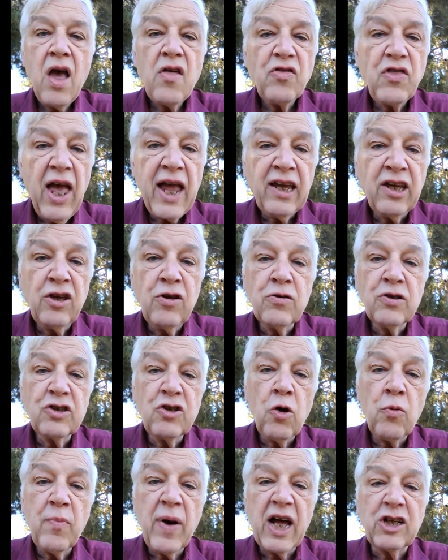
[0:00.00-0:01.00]
Thank you
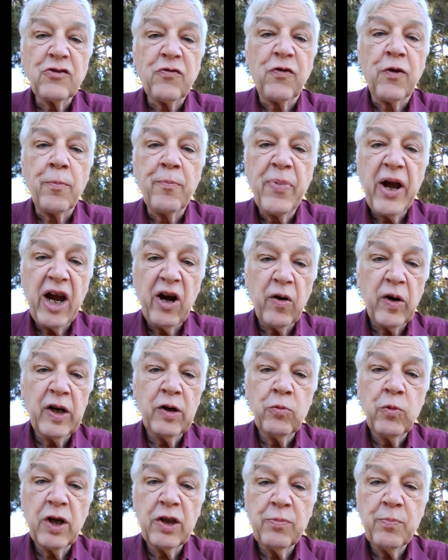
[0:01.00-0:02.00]
so much for
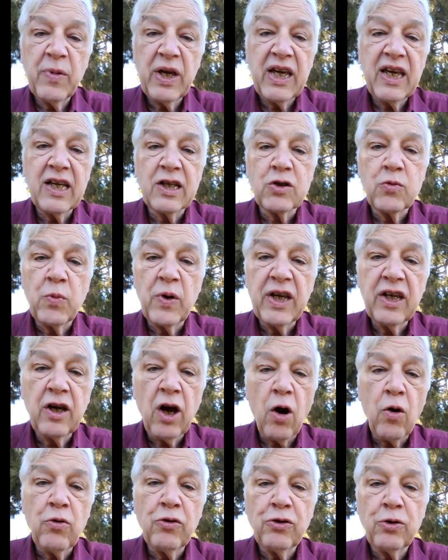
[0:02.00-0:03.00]
bearing with me as we
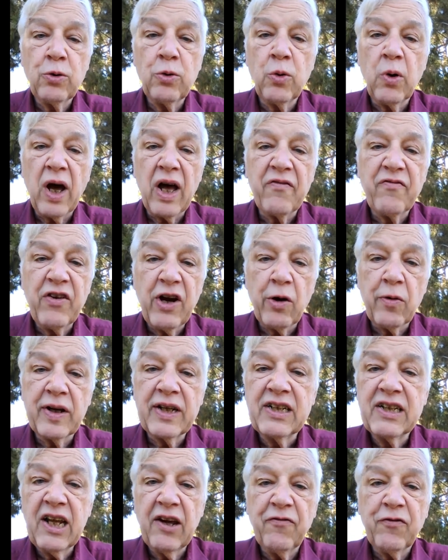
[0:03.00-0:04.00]
go through a very
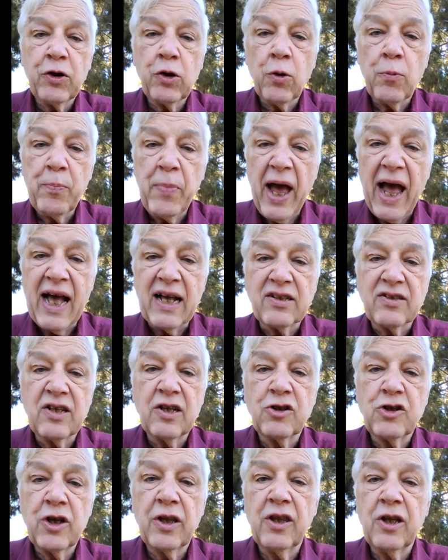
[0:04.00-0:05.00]
difficult
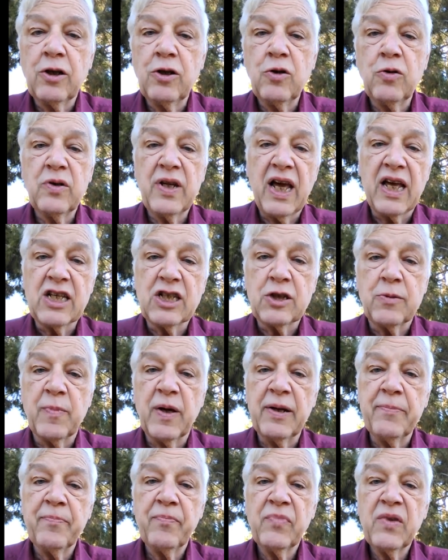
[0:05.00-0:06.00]
passage in the New
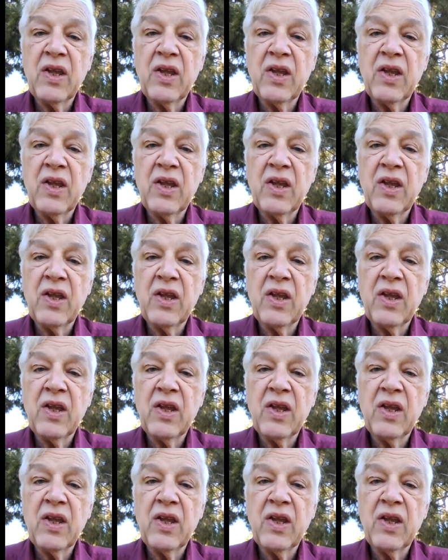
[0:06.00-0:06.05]
Testament.